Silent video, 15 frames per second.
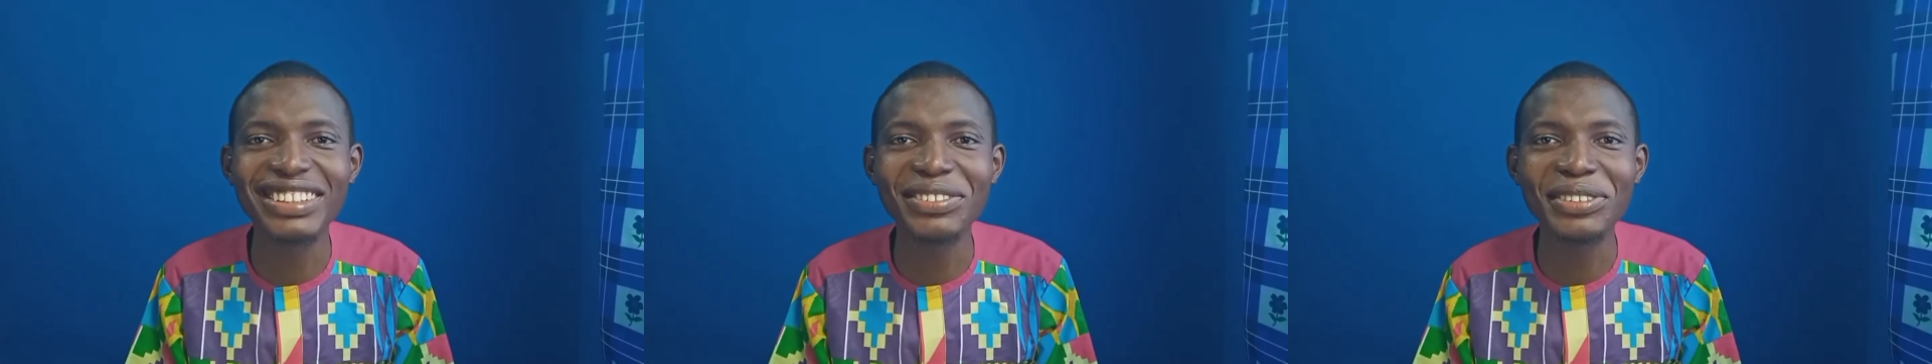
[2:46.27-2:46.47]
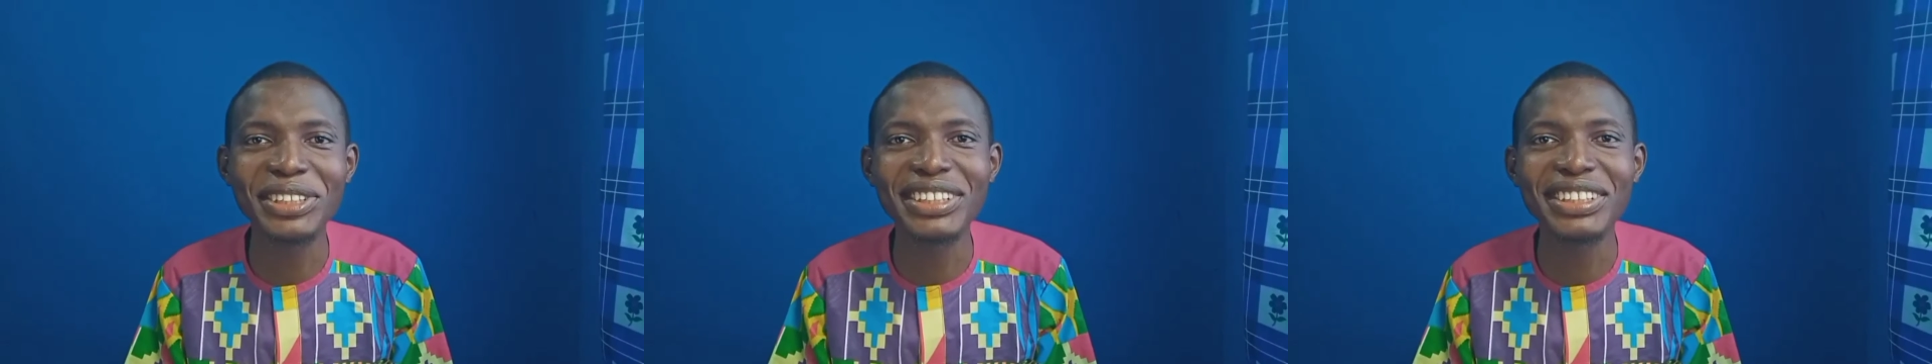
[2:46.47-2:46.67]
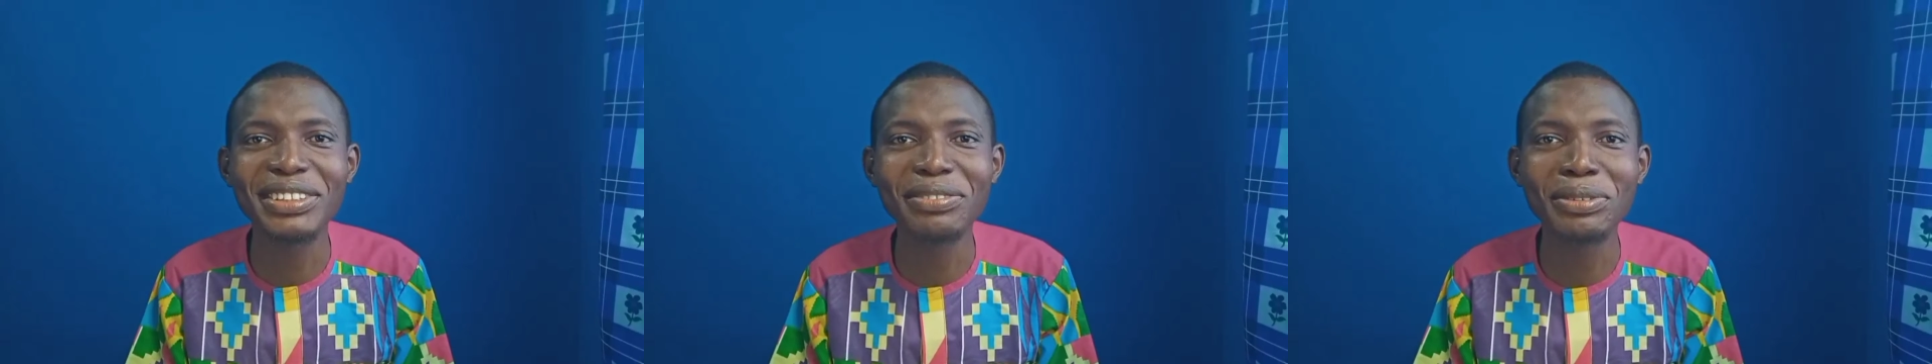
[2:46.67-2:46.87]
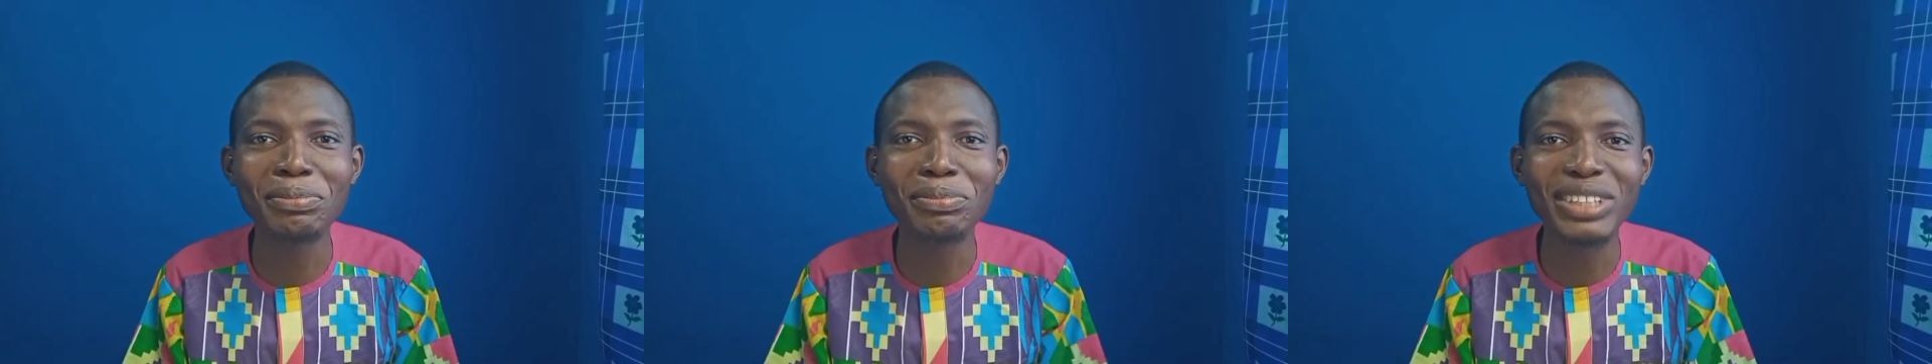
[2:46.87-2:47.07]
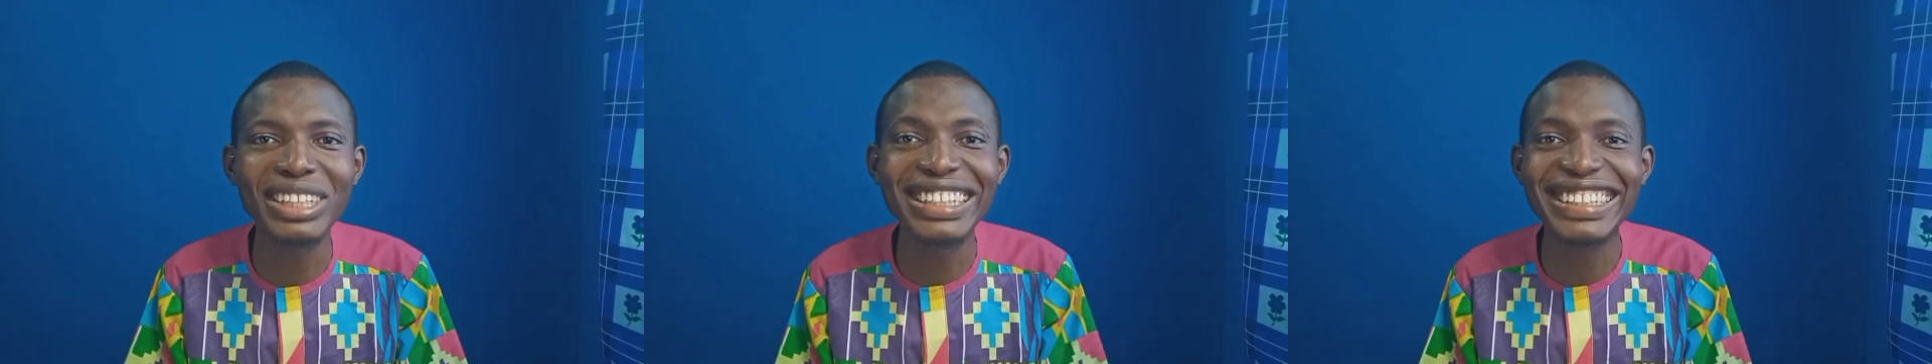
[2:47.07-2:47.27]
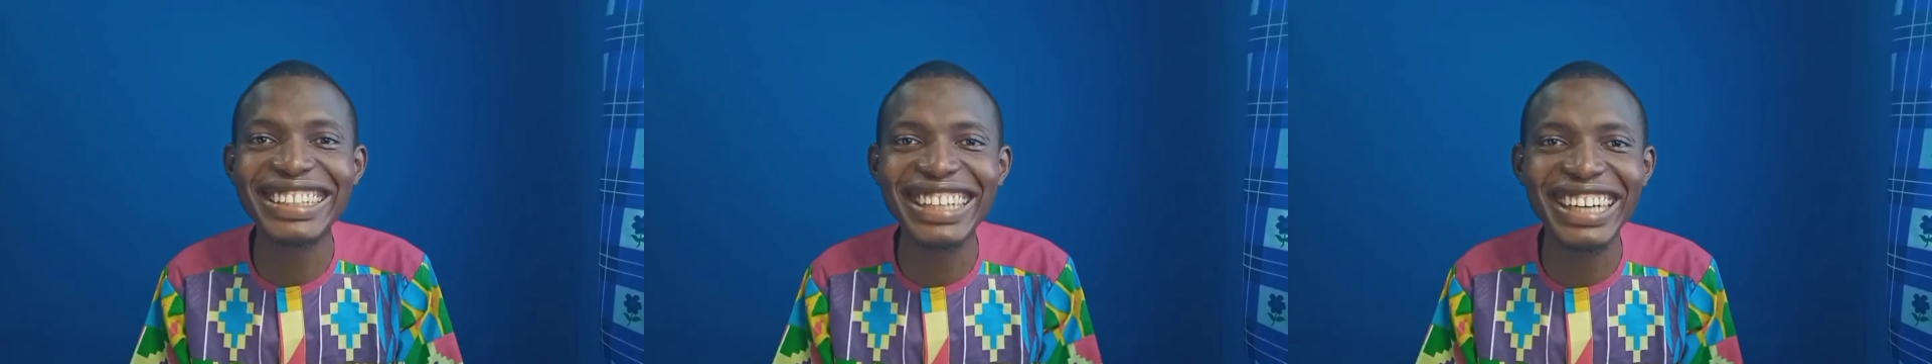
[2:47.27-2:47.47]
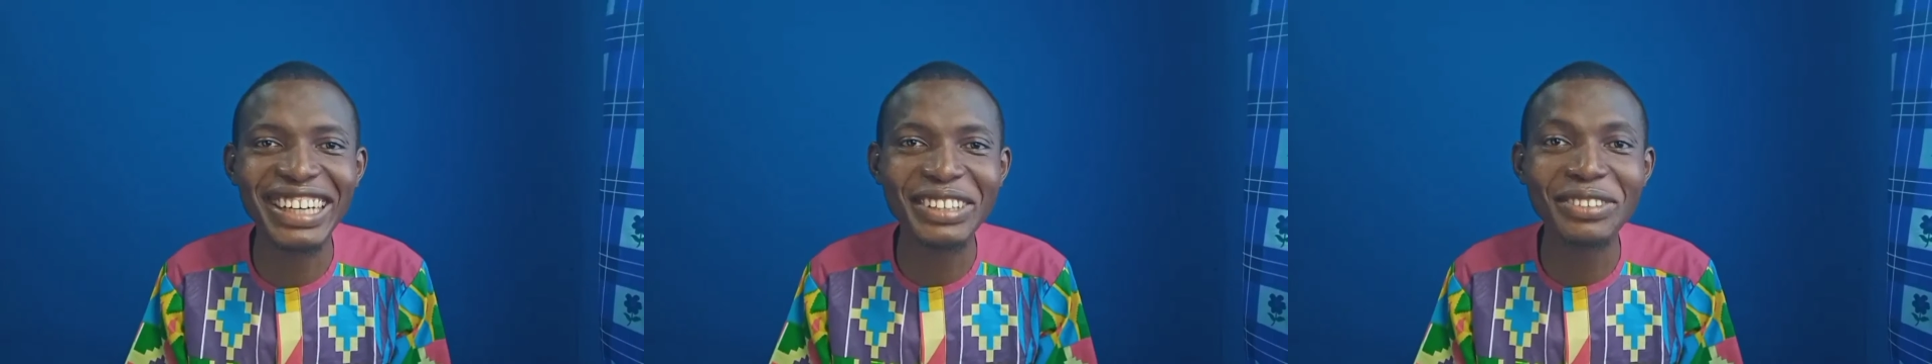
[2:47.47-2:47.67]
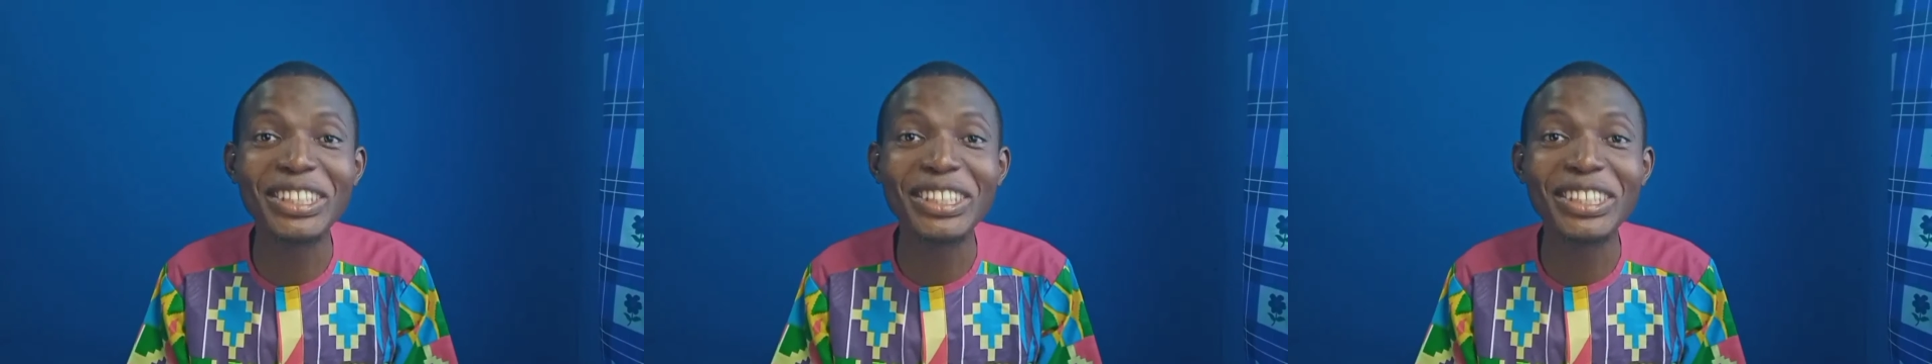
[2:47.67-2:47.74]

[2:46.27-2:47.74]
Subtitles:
we break it down,